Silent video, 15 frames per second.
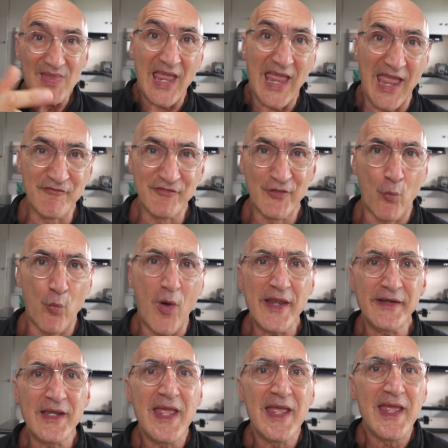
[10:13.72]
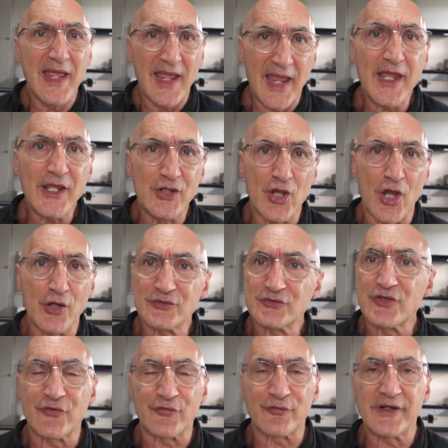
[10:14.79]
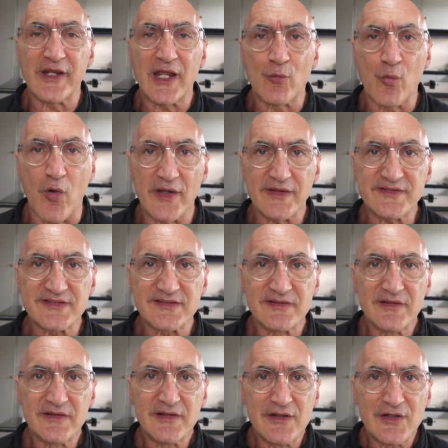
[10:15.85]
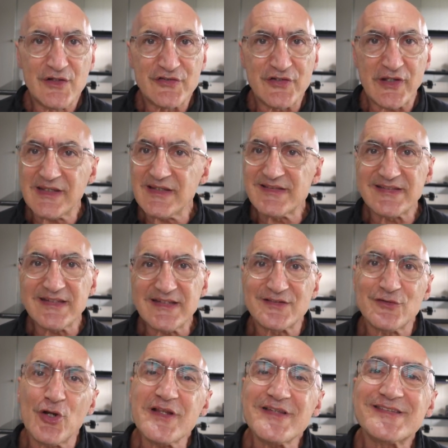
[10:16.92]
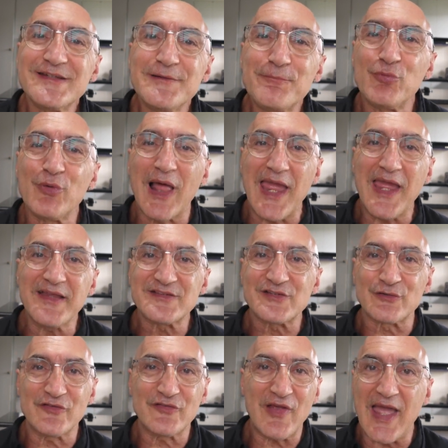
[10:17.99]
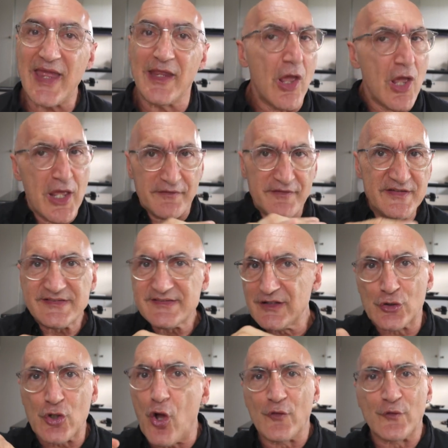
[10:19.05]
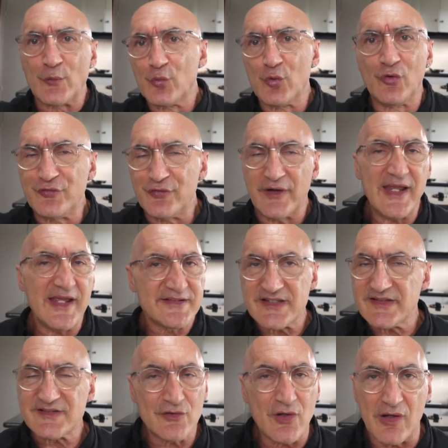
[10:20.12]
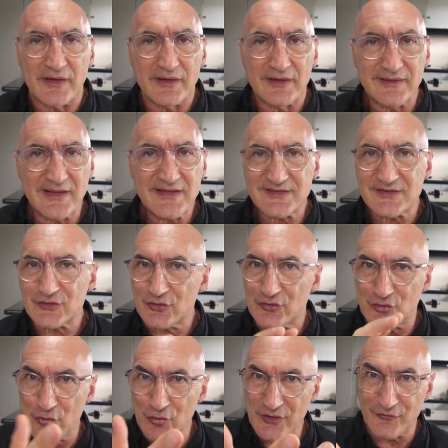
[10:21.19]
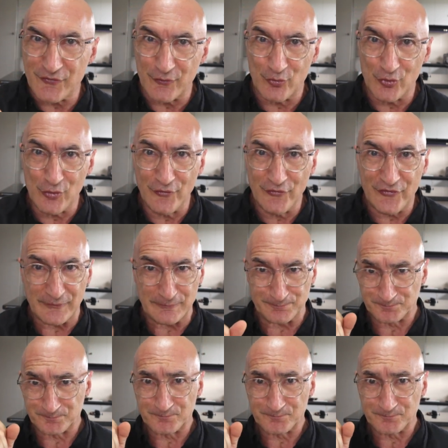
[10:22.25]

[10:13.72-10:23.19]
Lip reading: have the 1 egg yolk to 3 egg whites. So you can see it's not a simple answer as, hey, this is the golden rule for eggs. It's not. There's 2 different rules,